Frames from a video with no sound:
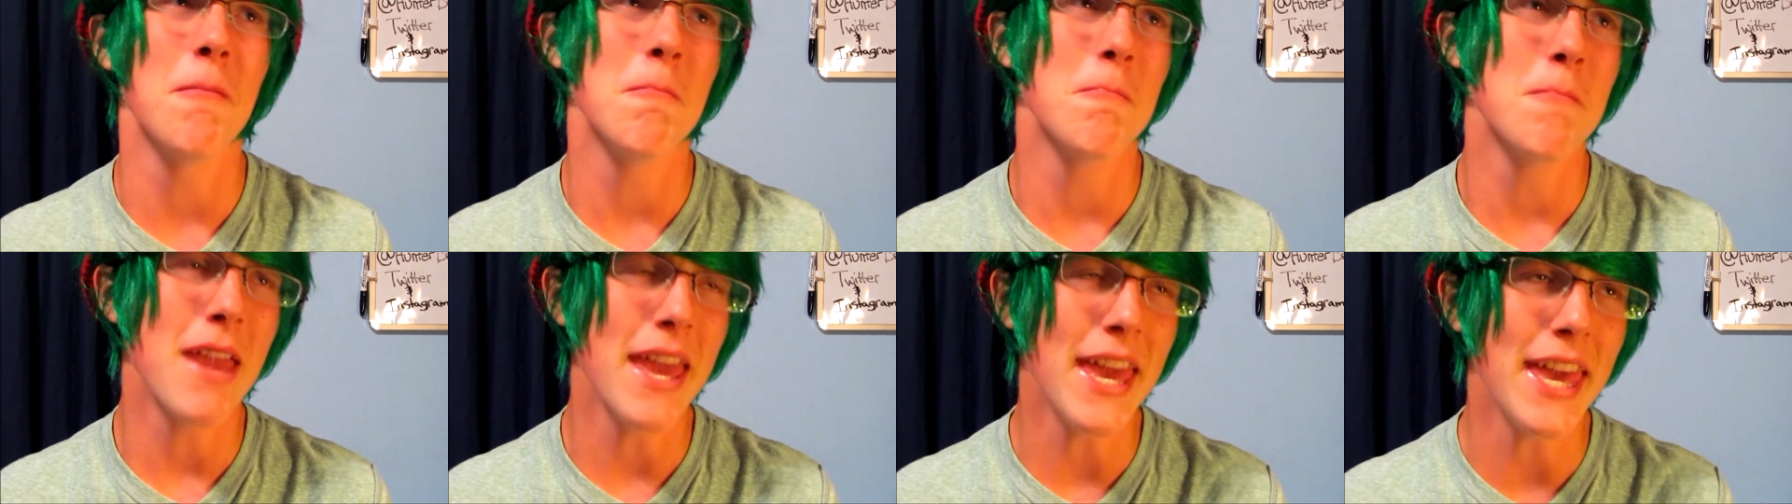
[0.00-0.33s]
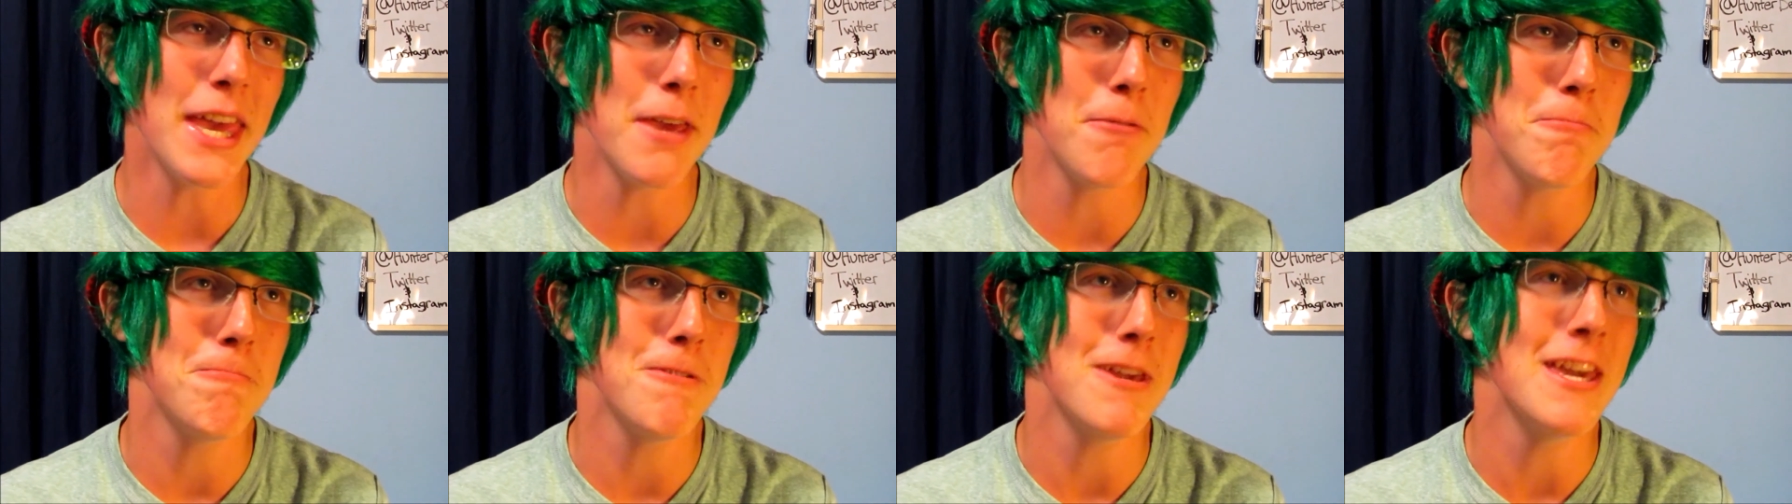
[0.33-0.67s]

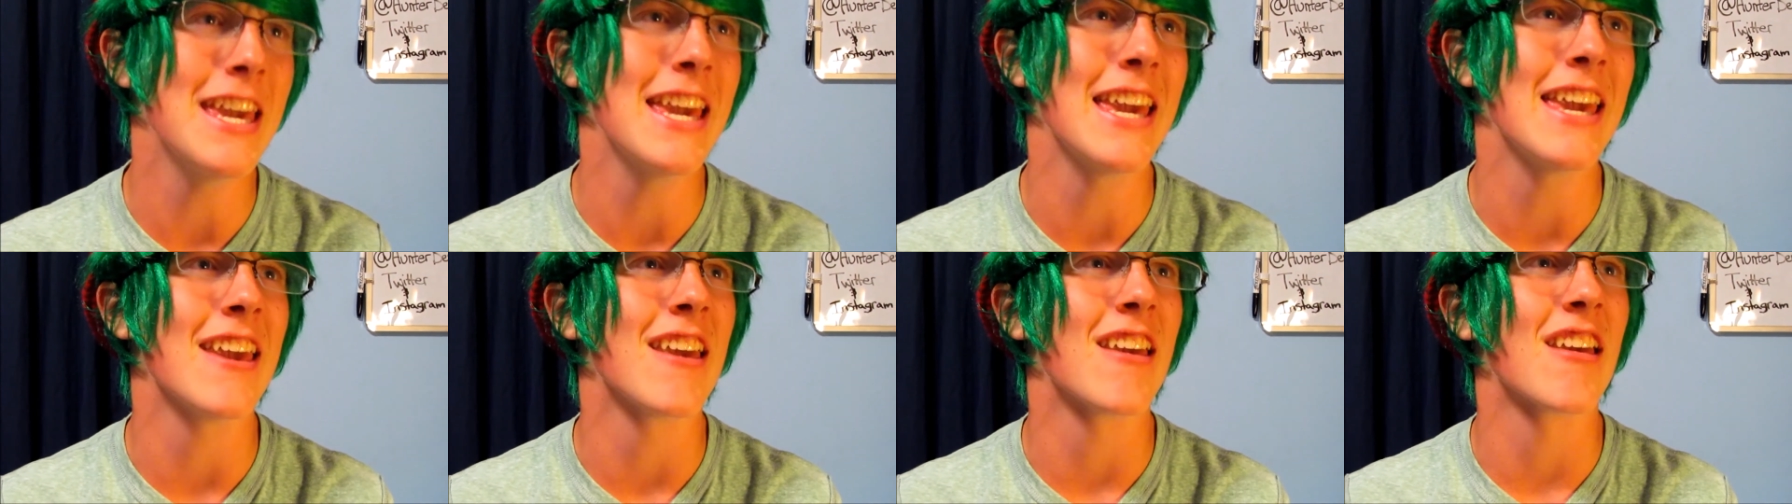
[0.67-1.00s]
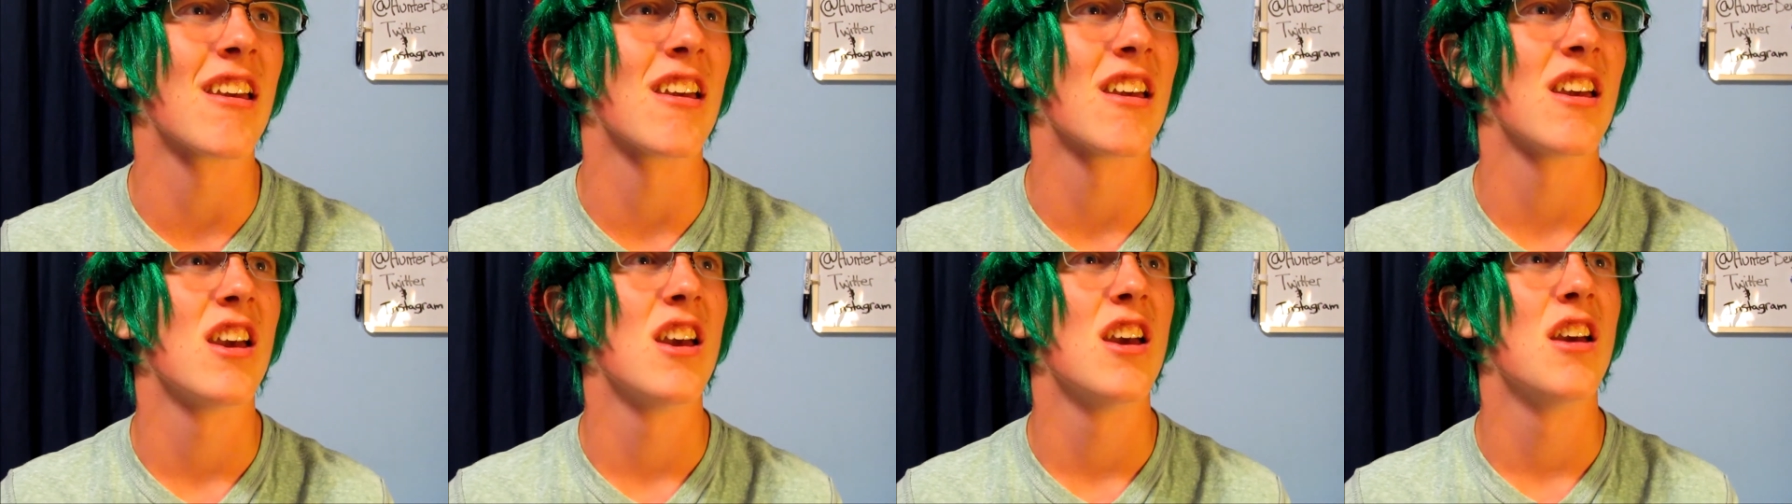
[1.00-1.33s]
me be.
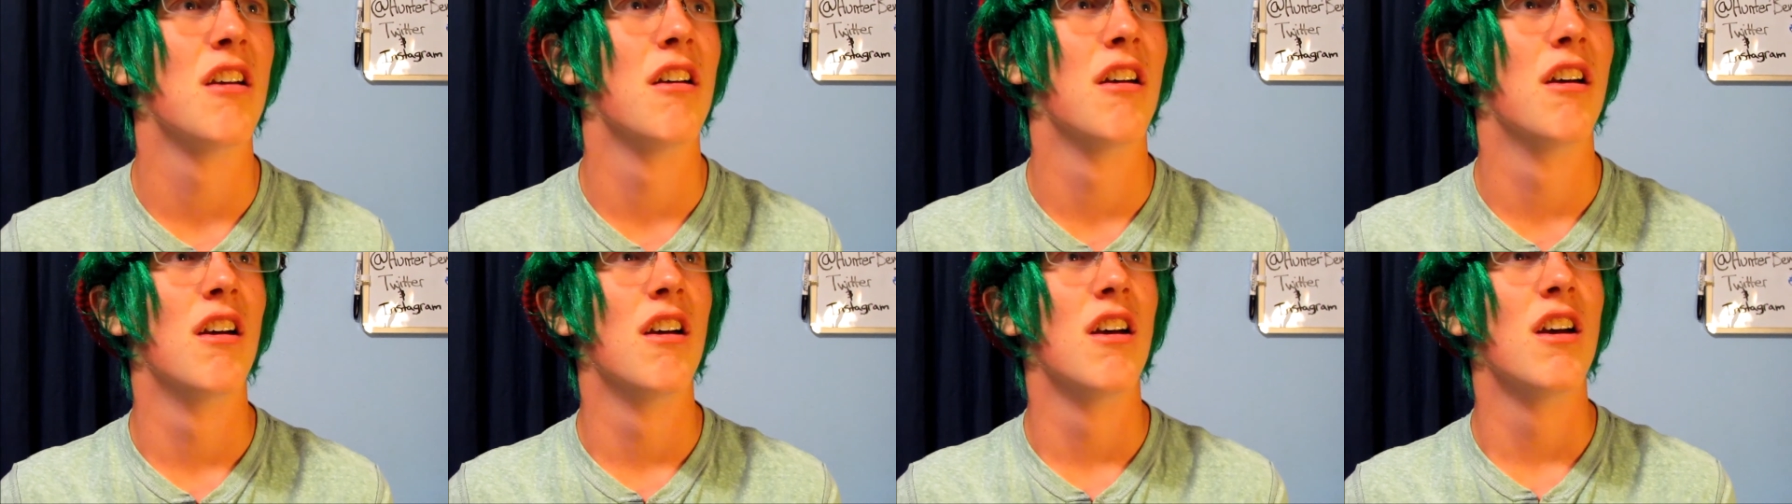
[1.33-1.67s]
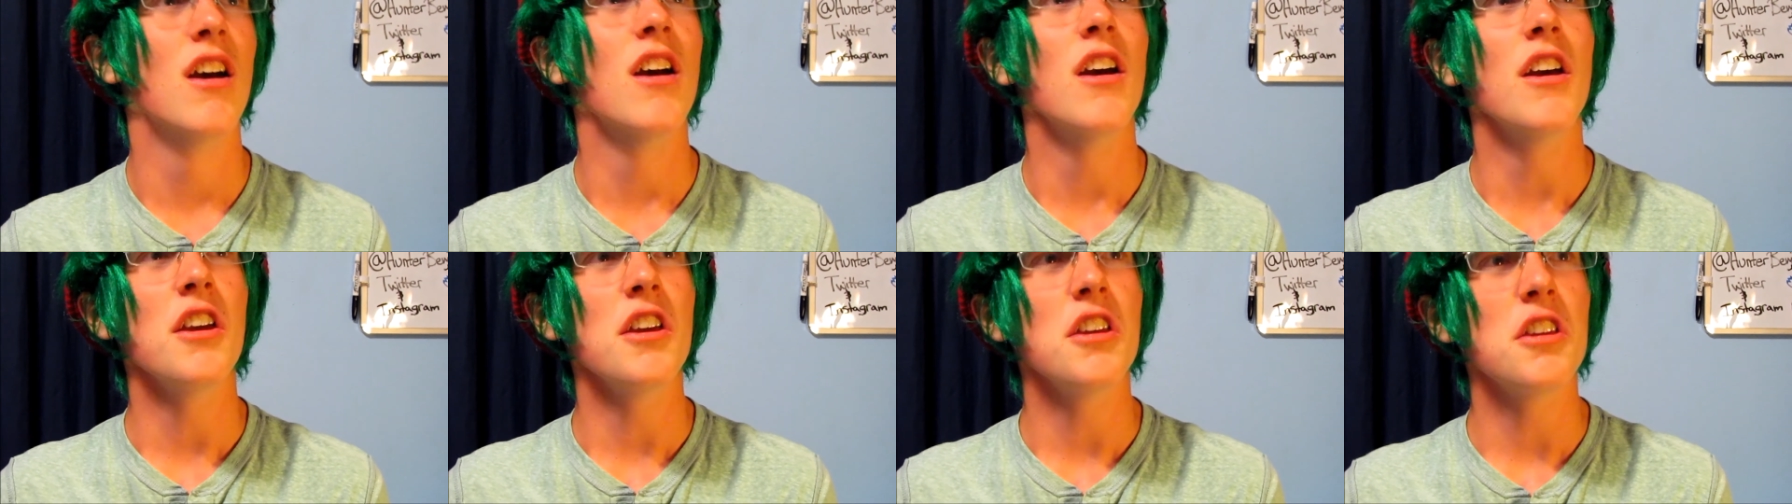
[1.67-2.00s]

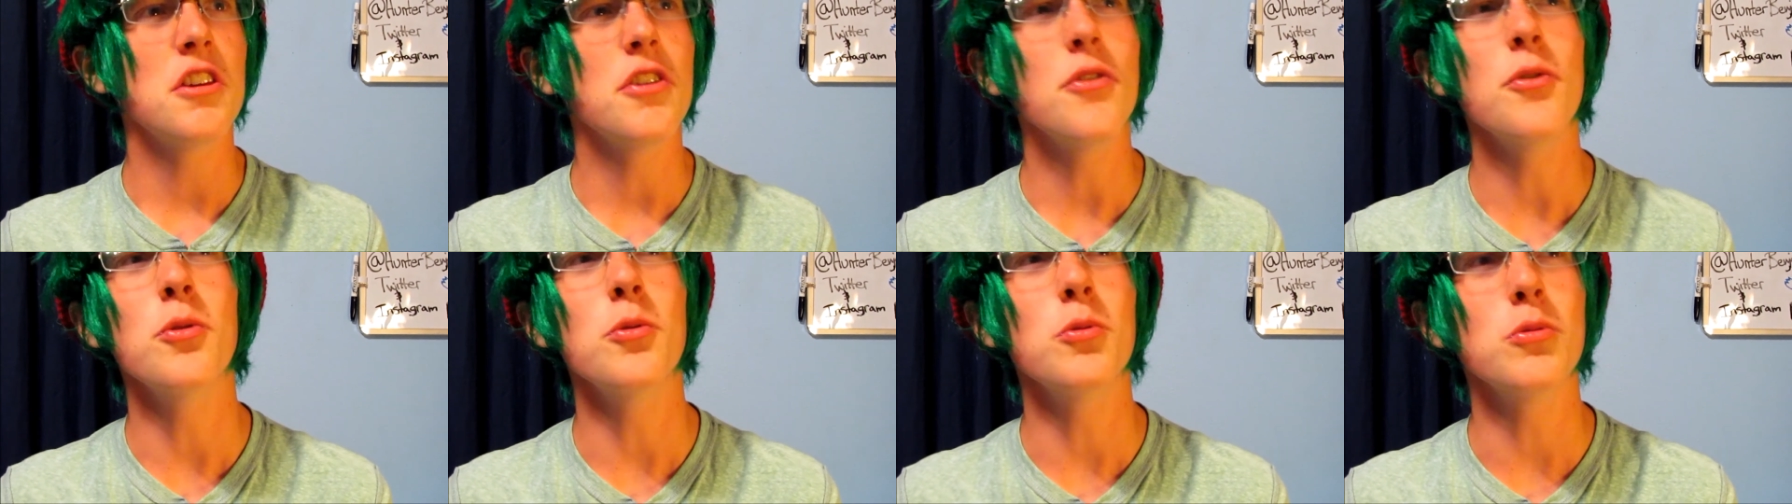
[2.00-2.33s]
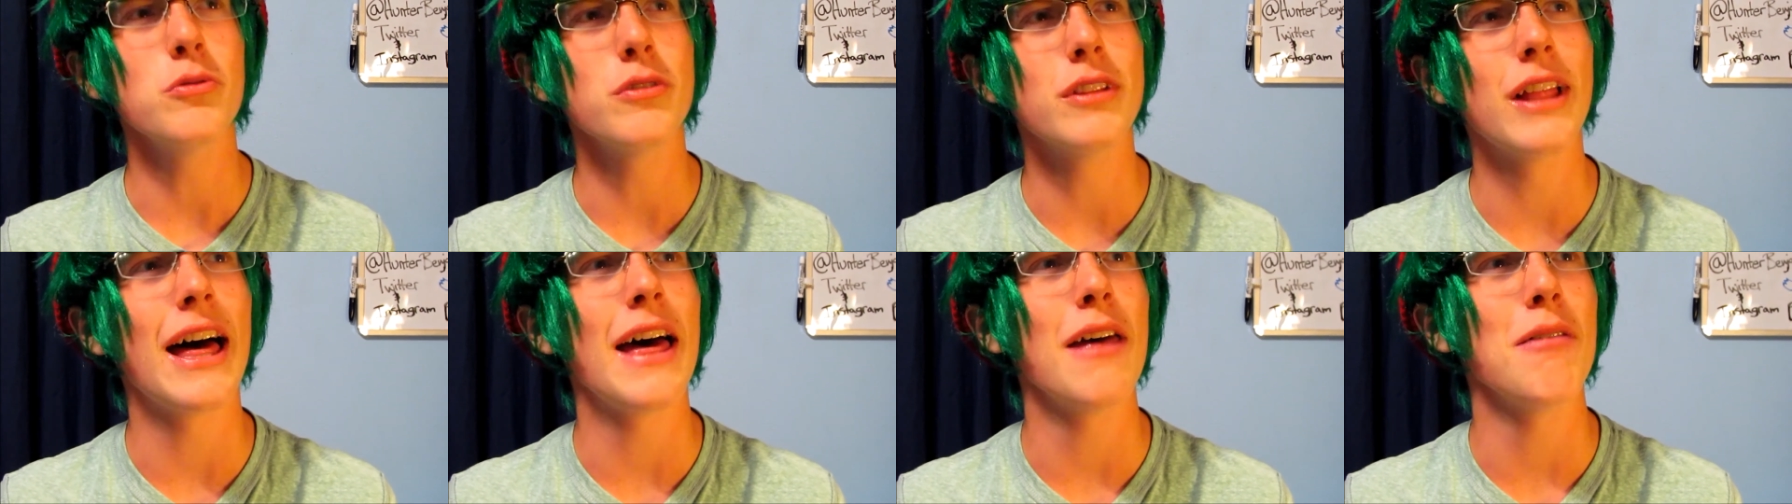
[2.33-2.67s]

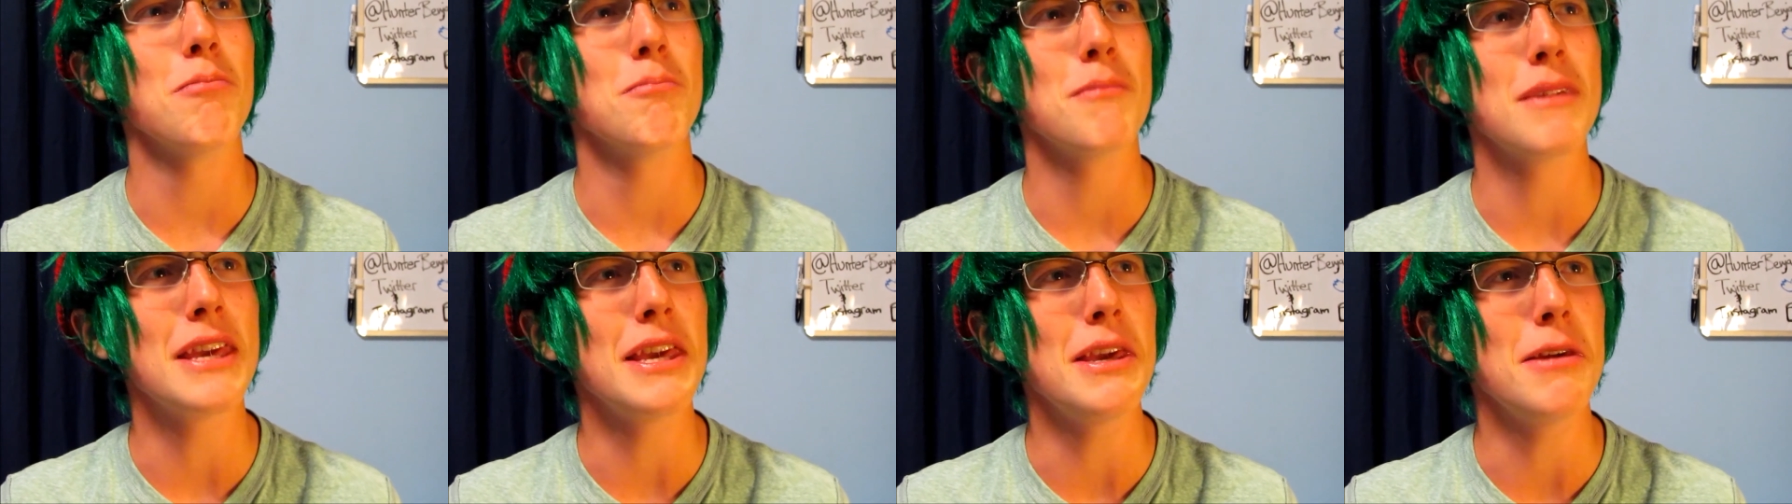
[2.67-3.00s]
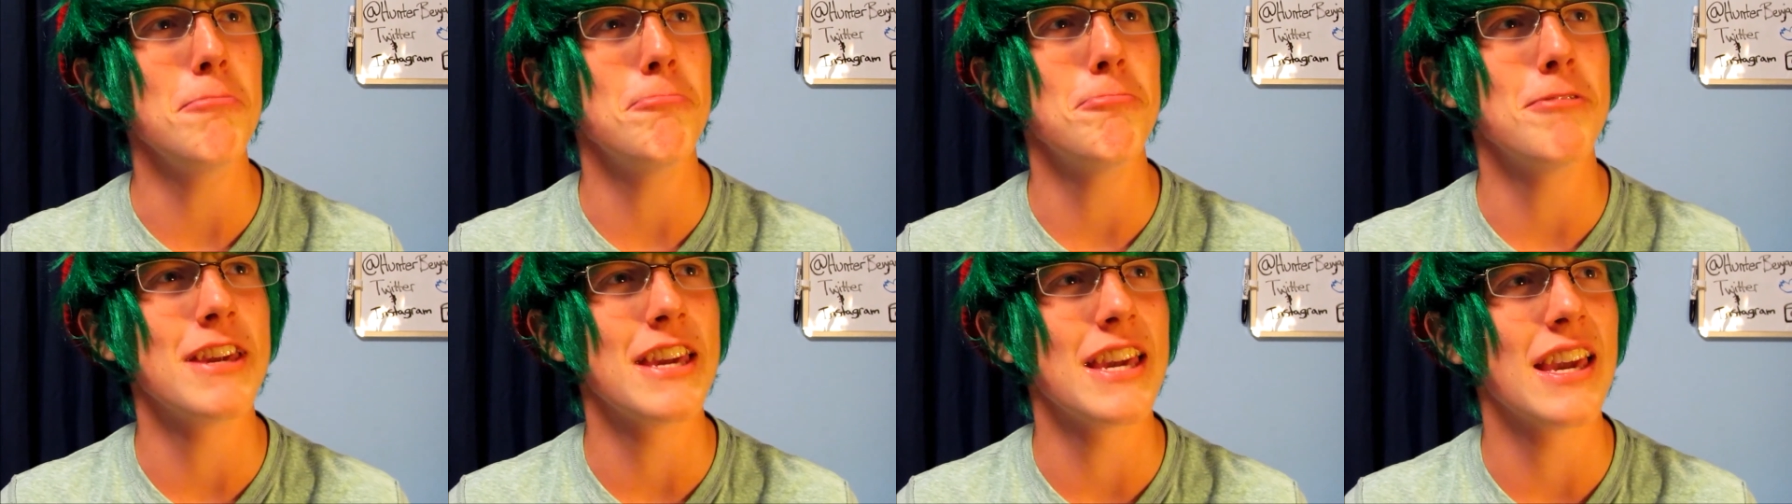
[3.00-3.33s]
You let me
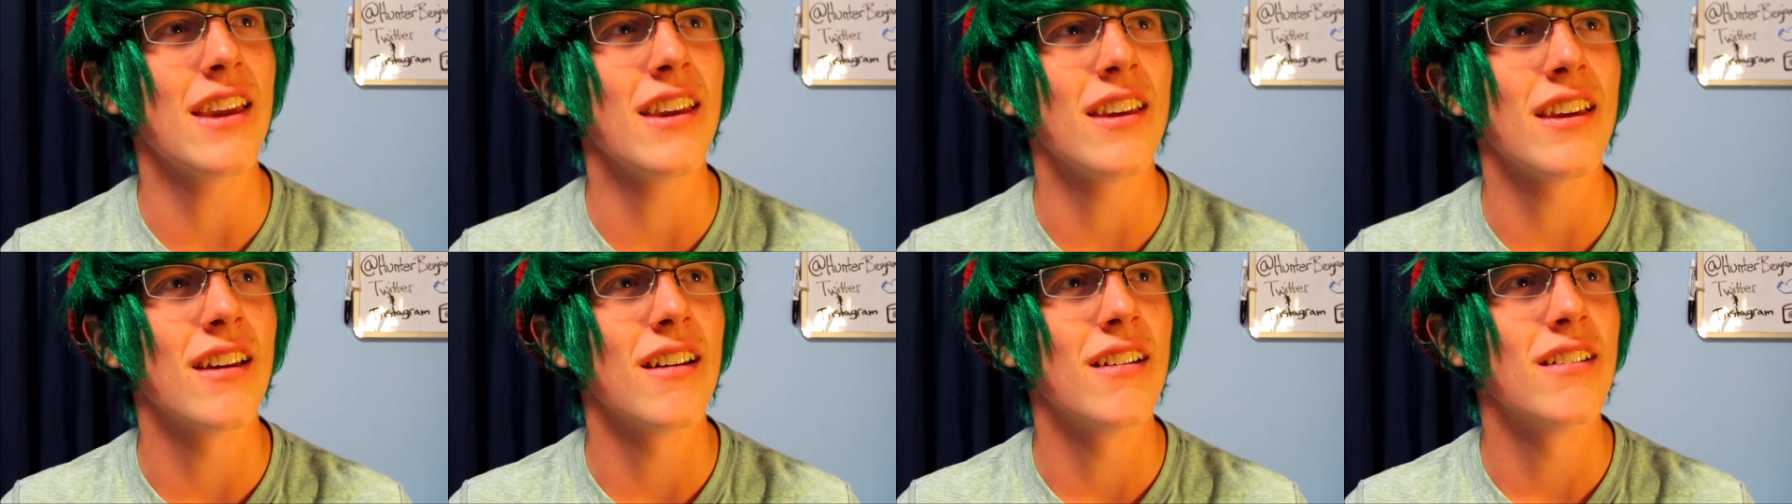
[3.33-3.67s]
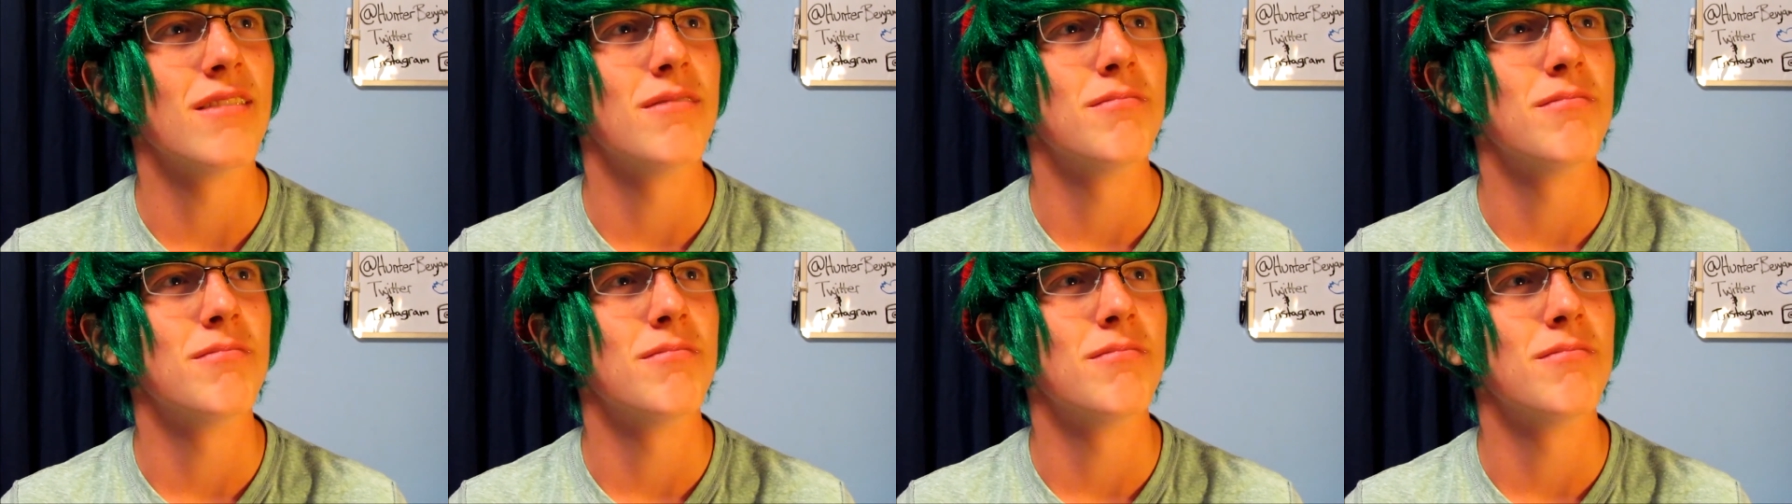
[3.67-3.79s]
be.